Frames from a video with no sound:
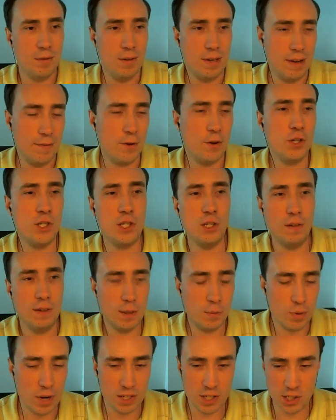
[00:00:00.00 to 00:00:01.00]
If you're still in the
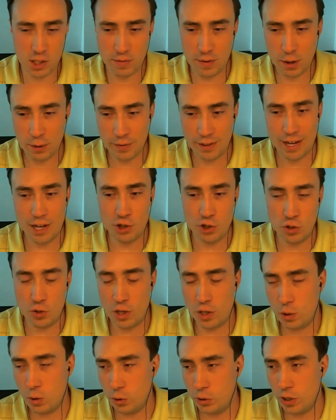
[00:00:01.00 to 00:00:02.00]
process of verification, you
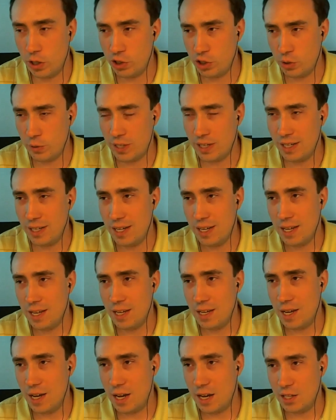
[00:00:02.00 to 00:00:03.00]
can hold on to it
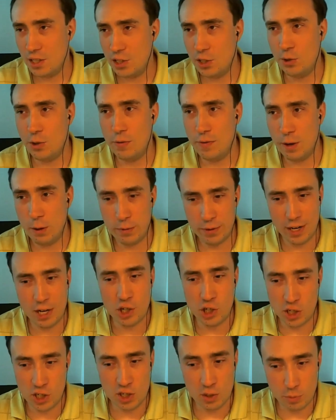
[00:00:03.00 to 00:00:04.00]
uh, until the
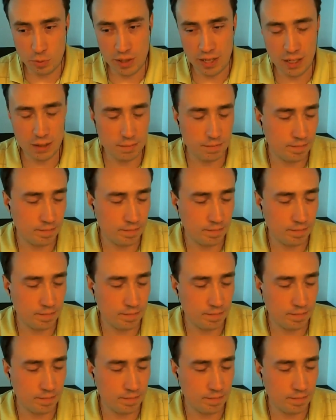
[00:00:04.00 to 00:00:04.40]
verification is complete.